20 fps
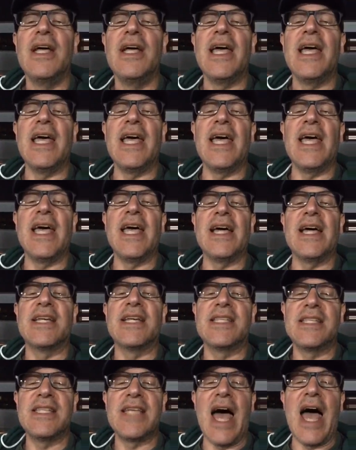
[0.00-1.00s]

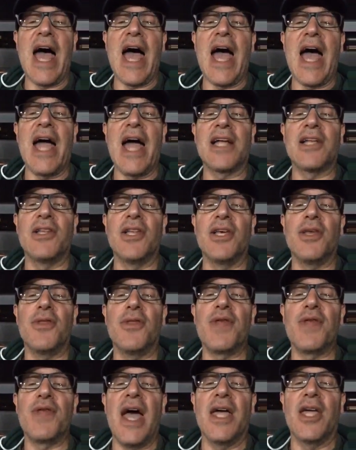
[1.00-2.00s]
Exactly.
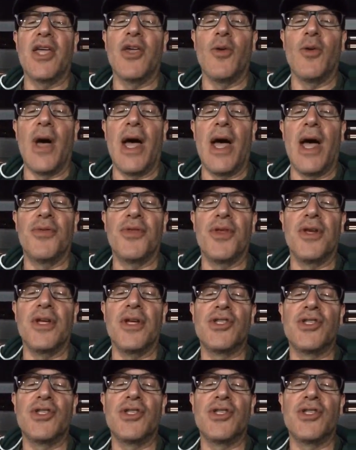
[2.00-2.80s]
Thank you, Anthony.